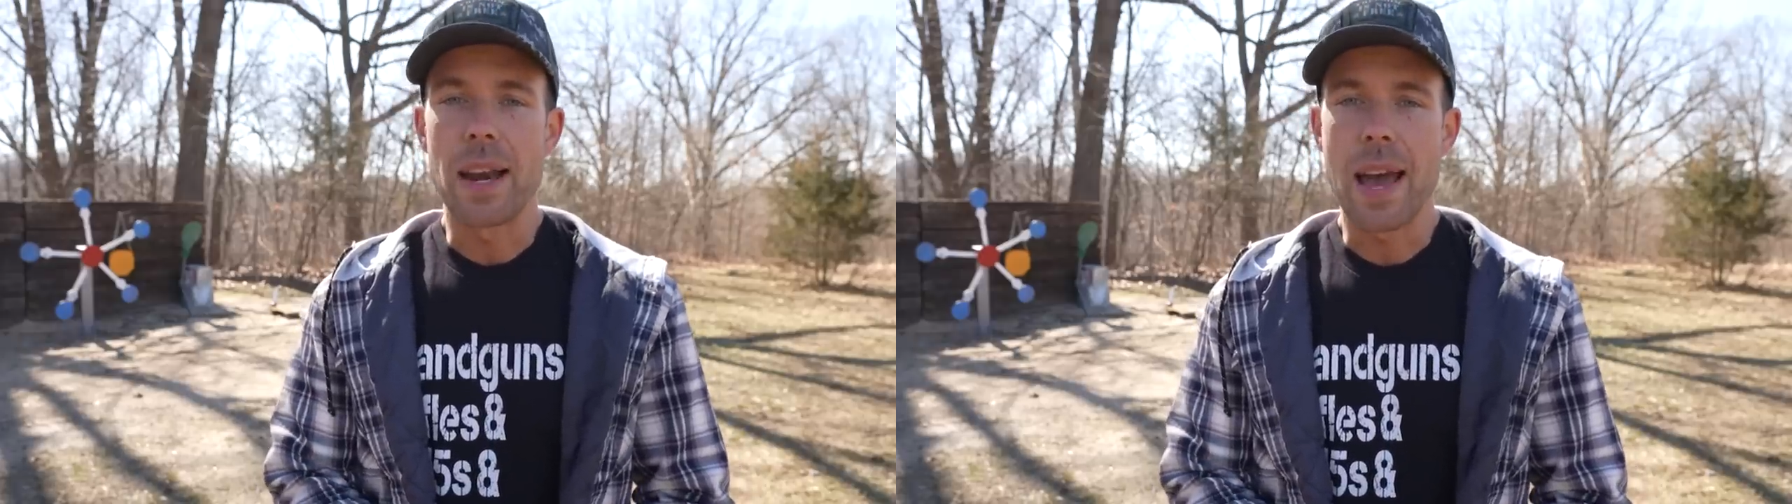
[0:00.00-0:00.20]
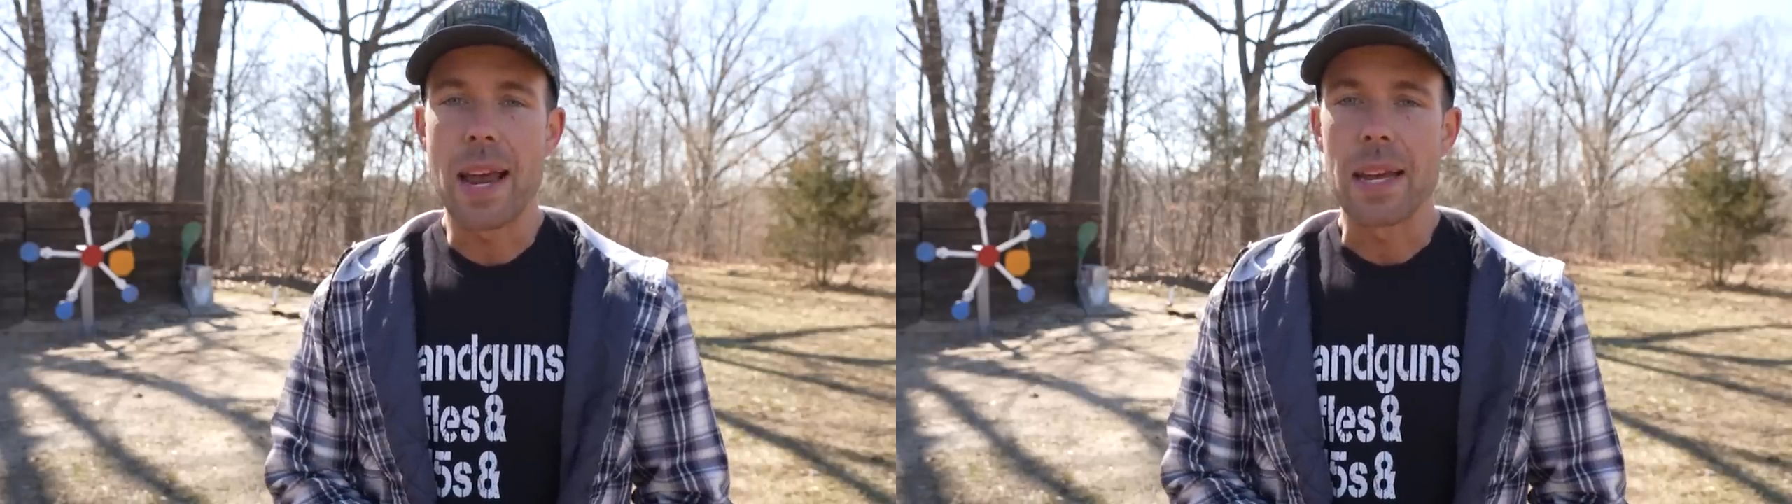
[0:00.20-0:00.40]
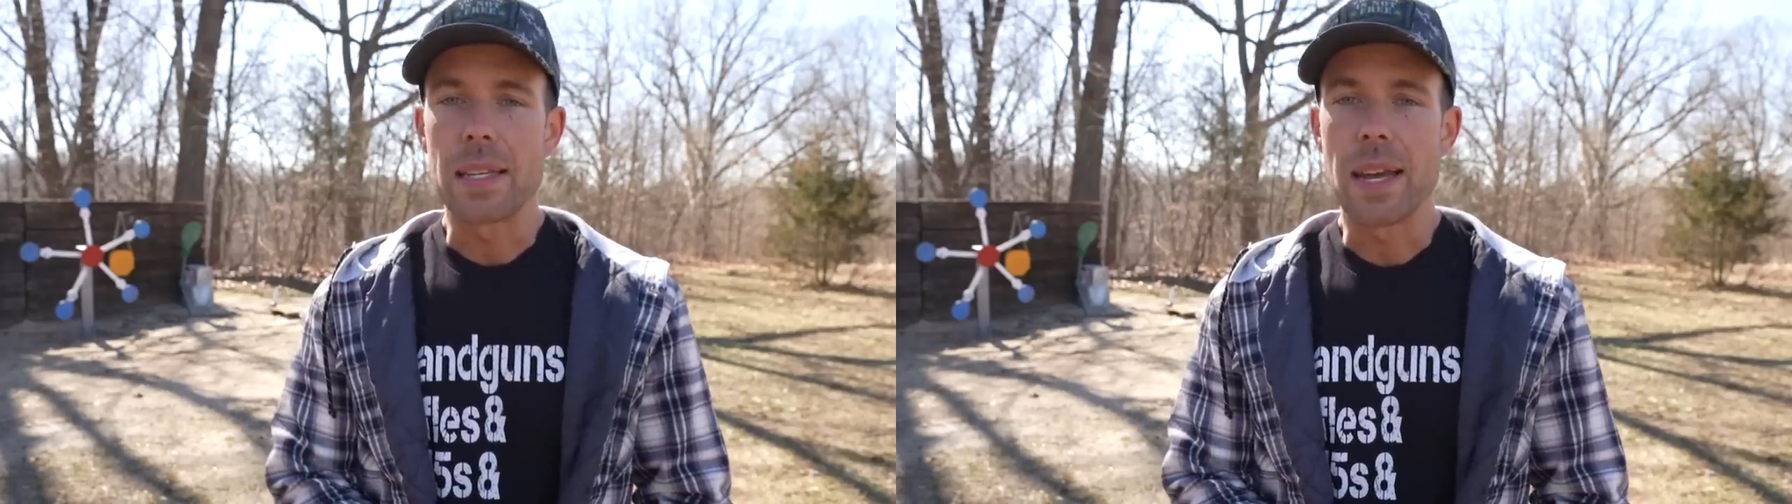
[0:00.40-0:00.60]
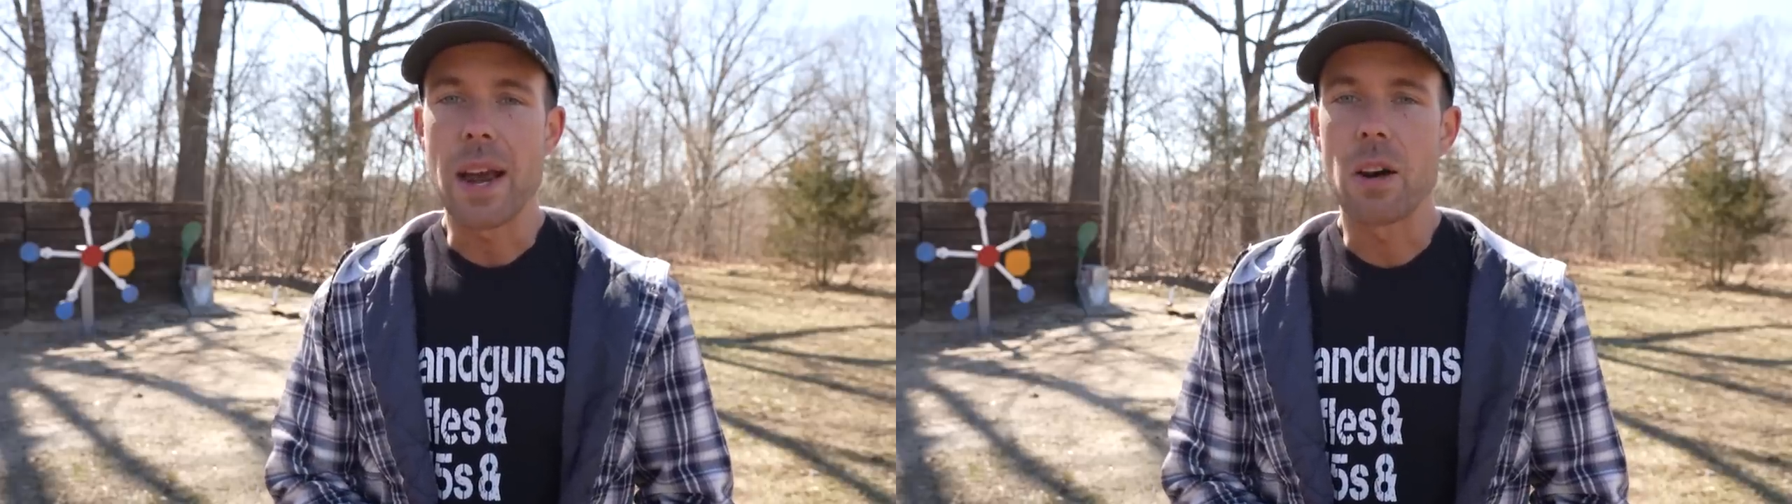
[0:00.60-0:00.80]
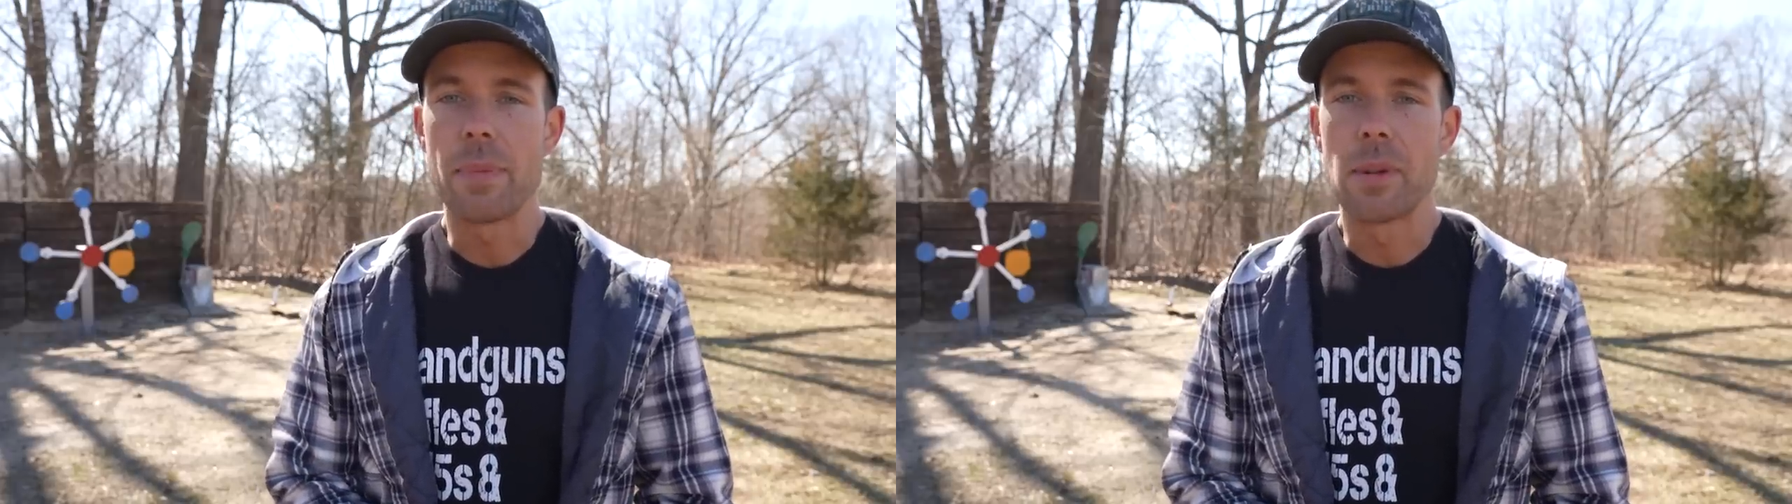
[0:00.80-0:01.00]
and had a
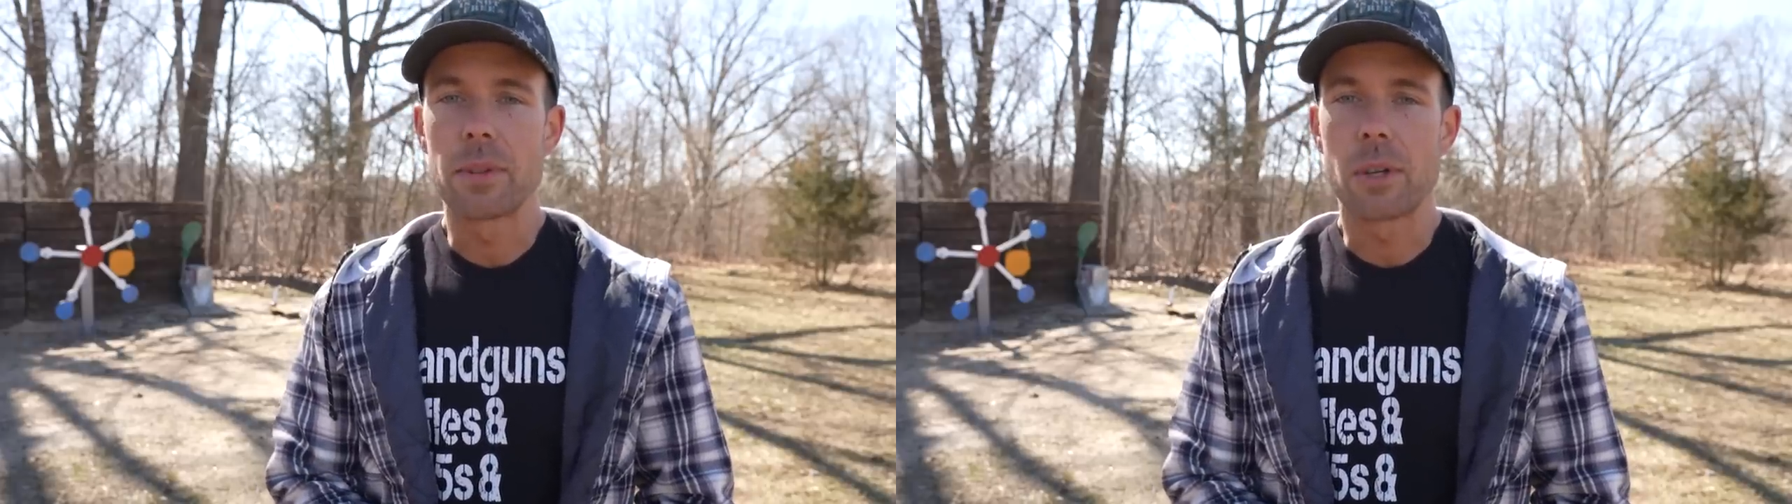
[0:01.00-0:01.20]
terrible,